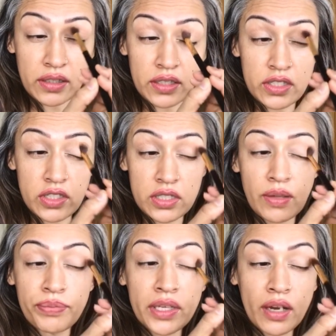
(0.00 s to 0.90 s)
It's just
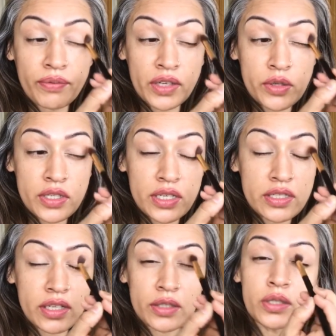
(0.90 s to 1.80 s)
something I've noticed,
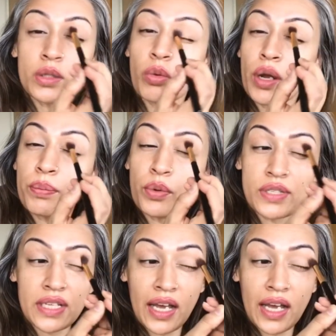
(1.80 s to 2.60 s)
and I just thought I'd point it